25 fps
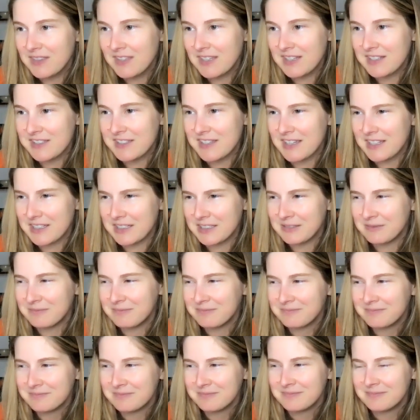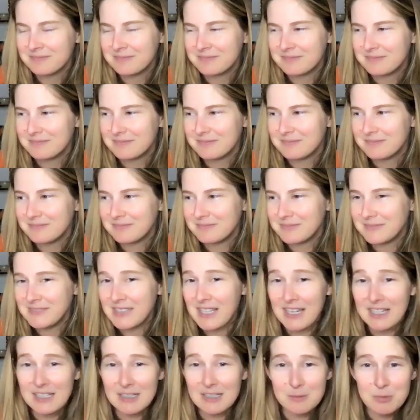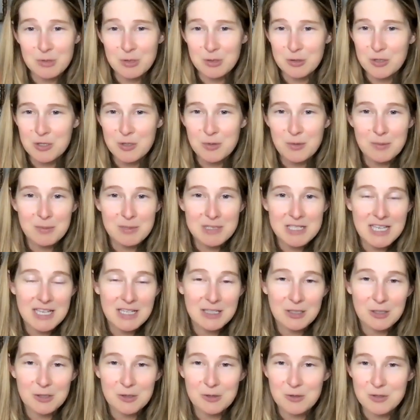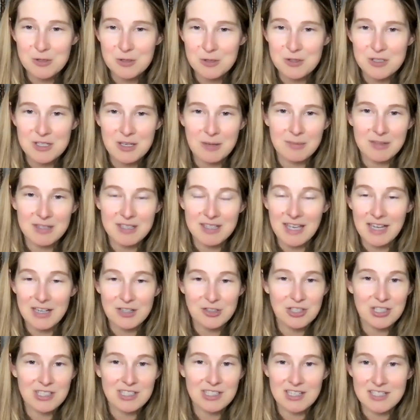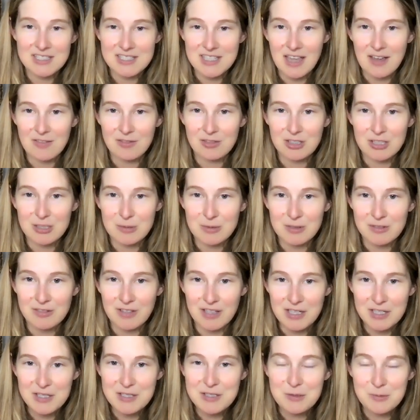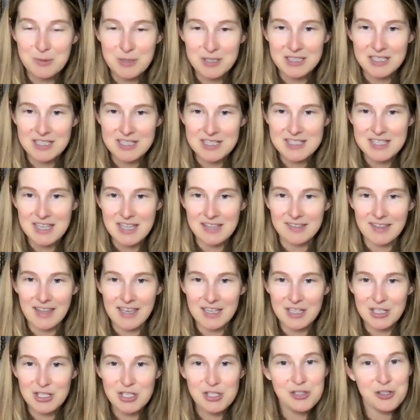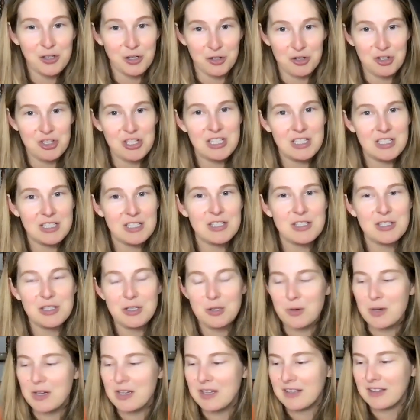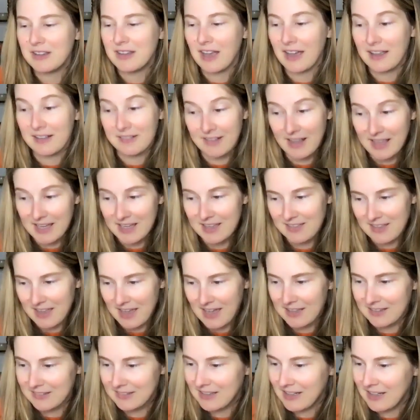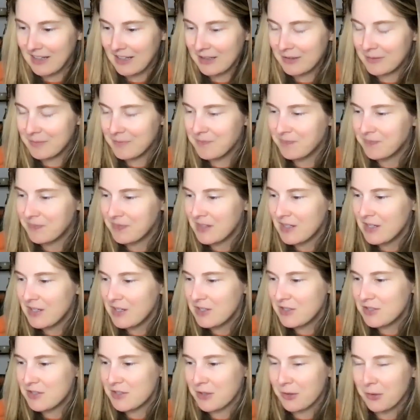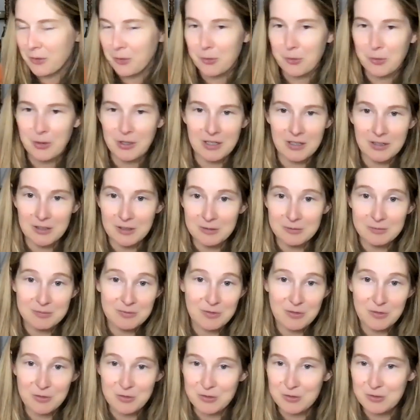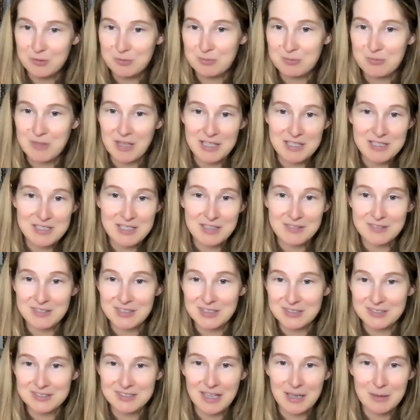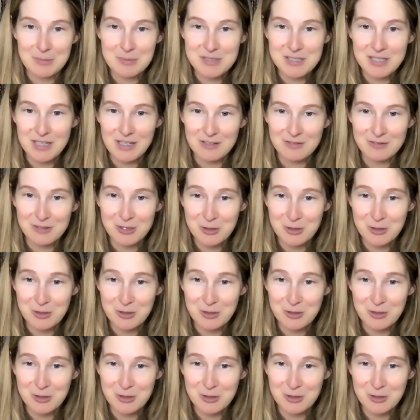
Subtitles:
things like yams or sweet potatoes or something that actually does have a little bit of like sweetness and like starchiness to it. I like that. So I don't know, Thanksgiving type stuff,